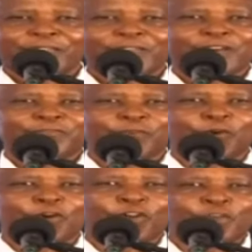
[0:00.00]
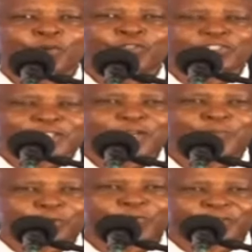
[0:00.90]
Therefore, he was their
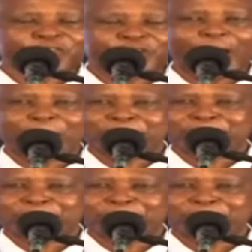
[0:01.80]
professor.